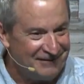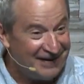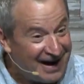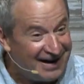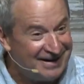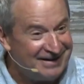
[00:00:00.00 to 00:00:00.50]

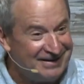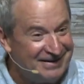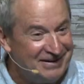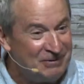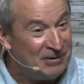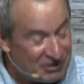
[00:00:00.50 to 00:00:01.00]
right?
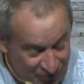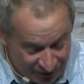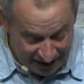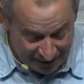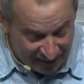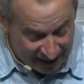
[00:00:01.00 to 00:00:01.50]
We should
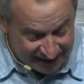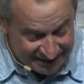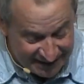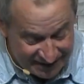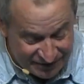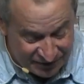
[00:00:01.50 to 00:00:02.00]
really pay
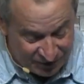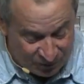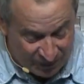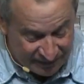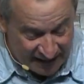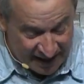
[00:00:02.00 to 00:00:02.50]
attention to
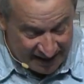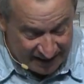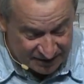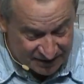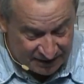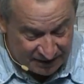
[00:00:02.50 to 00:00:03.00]
what that
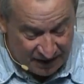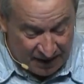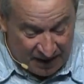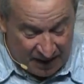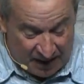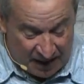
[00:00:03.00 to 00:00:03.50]
is. And
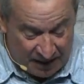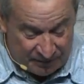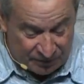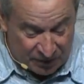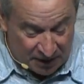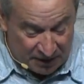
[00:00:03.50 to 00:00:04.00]

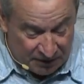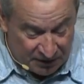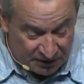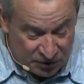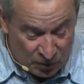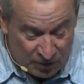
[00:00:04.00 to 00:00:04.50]
um, the
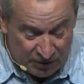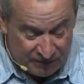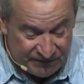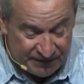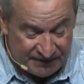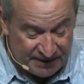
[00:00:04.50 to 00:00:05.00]

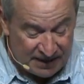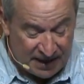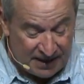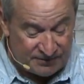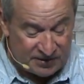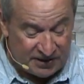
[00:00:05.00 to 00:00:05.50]
250
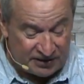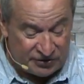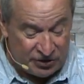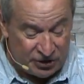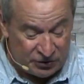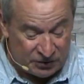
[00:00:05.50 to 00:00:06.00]
times that it's
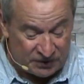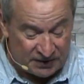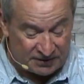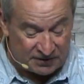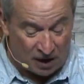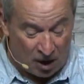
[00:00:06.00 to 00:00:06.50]
used,
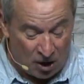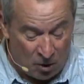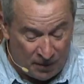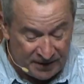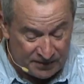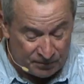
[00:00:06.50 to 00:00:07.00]
it's
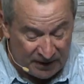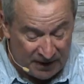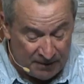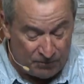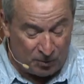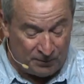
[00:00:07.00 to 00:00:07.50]
always
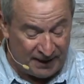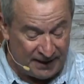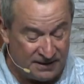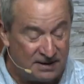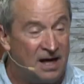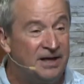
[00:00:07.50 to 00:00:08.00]
people
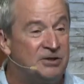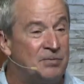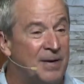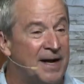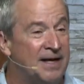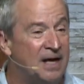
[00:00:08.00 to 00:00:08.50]
being touched
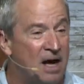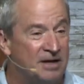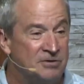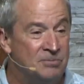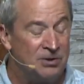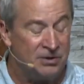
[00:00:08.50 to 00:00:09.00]
by
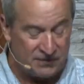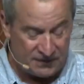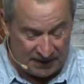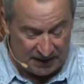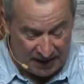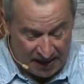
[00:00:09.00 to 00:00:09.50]
God's
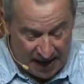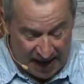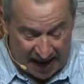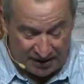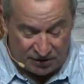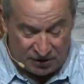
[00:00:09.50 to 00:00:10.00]
mercy
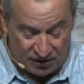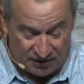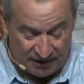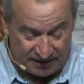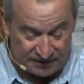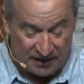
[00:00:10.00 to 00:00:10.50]
and
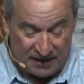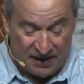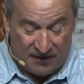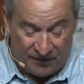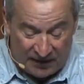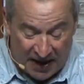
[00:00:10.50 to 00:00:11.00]
goodness,
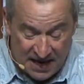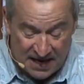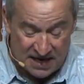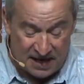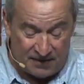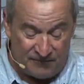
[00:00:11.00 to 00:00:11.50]

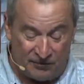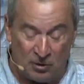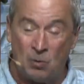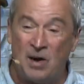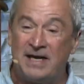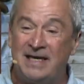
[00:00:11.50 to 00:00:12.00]
thanking Him for
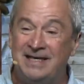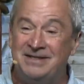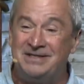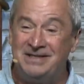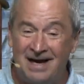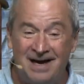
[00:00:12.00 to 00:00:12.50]
what He's
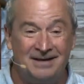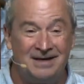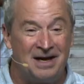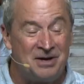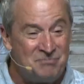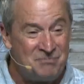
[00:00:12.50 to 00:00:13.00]
done
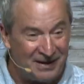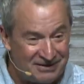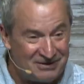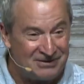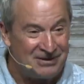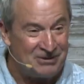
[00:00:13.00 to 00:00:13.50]

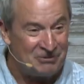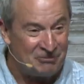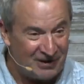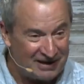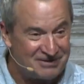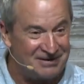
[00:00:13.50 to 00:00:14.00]
amidst their
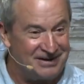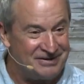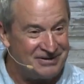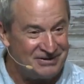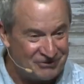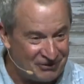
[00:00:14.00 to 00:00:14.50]

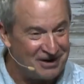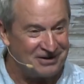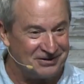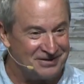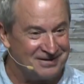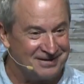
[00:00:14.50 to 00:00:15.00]
wrestlings and
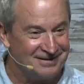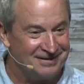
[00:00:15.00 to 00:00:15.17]
struggles.